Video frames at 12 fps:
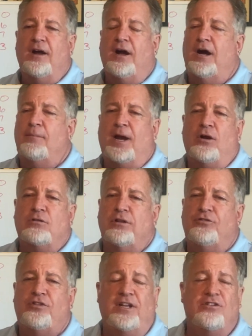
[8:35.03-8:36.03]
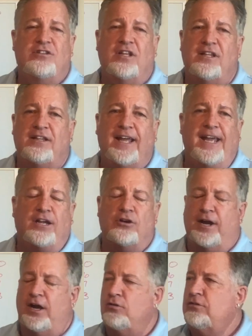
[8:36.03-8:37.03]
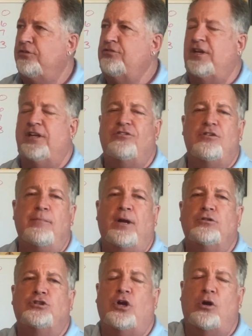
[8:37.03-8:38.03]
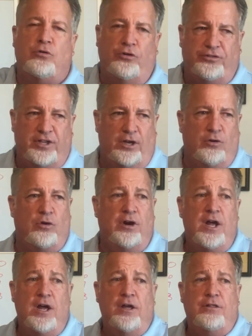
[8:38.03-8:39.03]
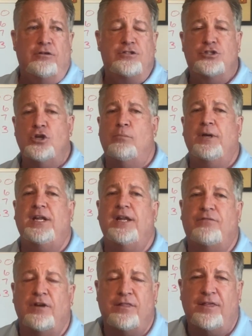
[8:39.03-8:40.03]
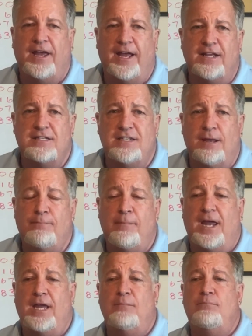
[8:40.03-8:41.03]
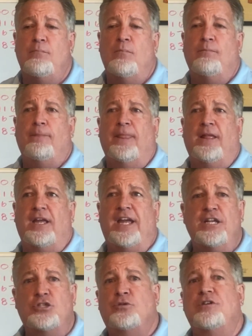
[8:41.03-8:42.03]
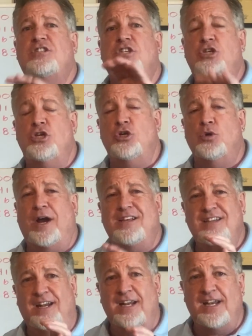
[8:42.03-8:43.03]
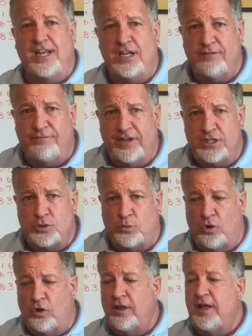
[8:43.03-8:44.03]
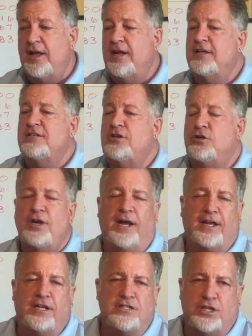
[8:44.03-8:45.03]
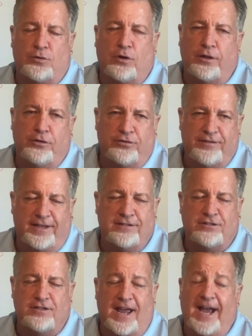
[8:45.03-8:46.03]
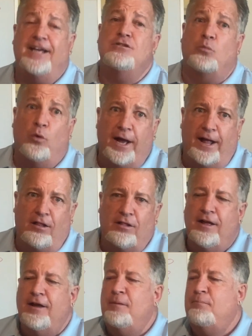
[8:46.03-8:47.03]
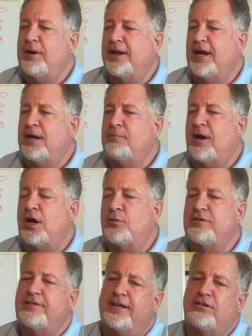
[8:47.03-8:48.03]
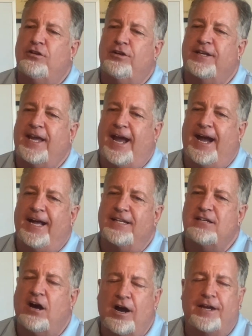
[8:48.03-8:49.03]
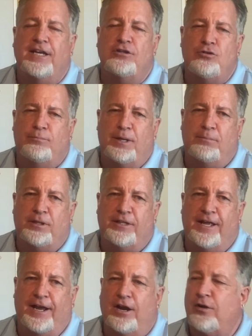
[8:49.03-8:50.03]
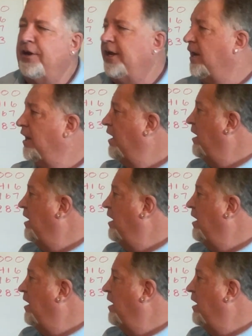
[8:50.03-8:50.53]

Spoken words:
how close it is to the lake or how close it is to Mount Charleston, or there's so many different things that may interest you as an individual. So you got to consider all those things as well. But I always like to look at talking to people in the area